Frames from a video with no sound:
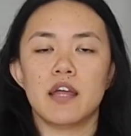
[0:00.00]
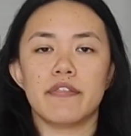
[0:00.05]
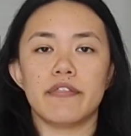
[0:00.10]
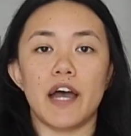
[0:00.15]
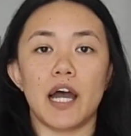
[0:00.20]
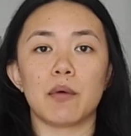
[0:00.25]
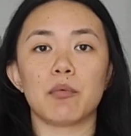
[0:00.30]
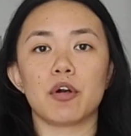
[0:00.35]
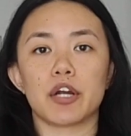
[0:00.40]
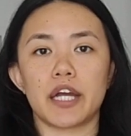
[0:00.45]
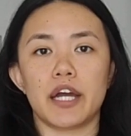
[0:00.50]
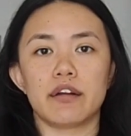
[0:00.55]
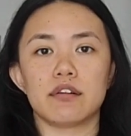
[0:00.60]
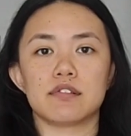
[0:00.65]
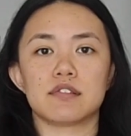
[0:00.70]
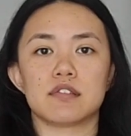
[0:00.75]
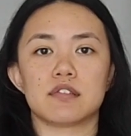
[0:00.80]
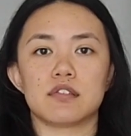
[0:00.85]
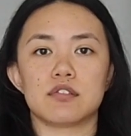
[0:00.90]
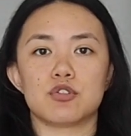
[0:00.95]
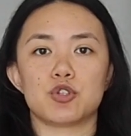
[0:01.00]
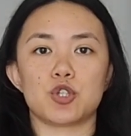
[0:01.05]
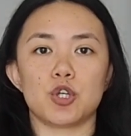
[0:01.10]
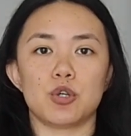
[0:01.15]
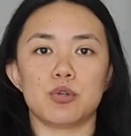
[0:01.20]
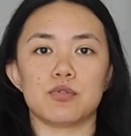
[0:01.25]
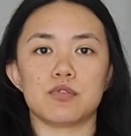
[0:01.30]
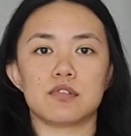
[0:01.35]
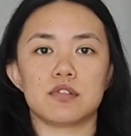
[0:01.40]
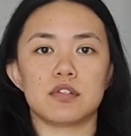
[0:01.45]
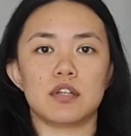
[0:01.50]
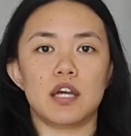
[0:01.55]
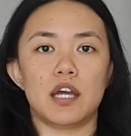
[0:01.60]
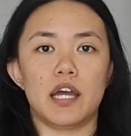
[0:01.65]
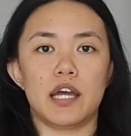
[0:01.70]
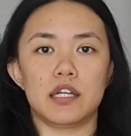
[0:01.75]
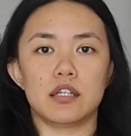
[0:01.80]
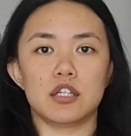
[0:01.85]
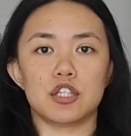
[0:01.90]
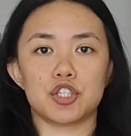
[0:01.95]
That workout shows
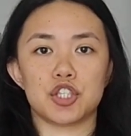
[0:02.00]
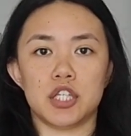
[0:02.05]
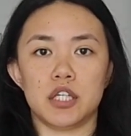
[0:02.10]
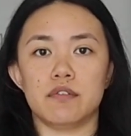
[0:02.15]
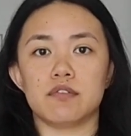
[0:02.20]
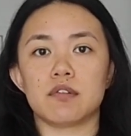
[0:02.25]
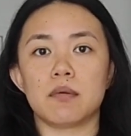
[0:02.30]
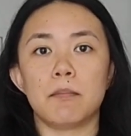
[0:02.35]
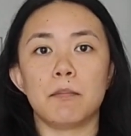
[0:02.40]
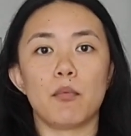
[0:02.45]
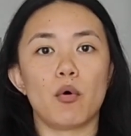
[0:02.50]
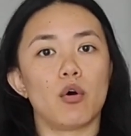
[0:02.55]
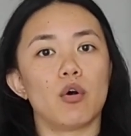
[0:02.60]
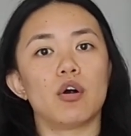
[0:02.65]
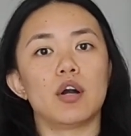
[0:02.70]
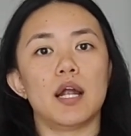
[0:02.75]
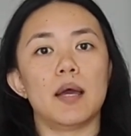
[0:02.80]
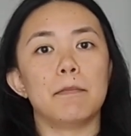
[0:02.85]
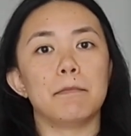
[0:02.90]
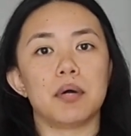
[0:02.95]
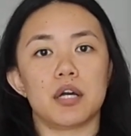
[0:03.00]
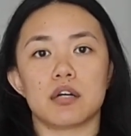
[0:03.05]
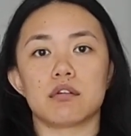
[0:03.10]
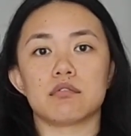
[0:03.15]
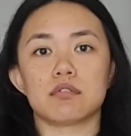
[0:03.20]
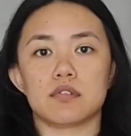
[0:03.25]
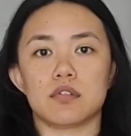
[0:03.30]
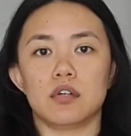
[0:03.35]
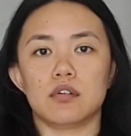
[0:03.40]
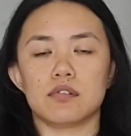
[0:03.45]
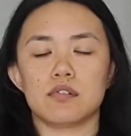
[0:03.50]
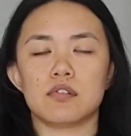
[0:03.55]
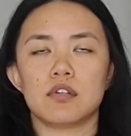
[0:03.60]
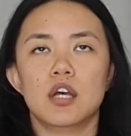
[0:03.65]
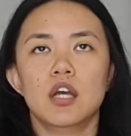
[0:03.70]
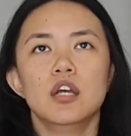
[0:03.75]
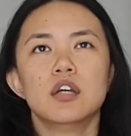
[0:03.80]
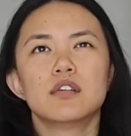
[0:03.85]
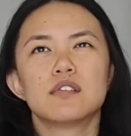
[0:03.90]
and achieves more and better results.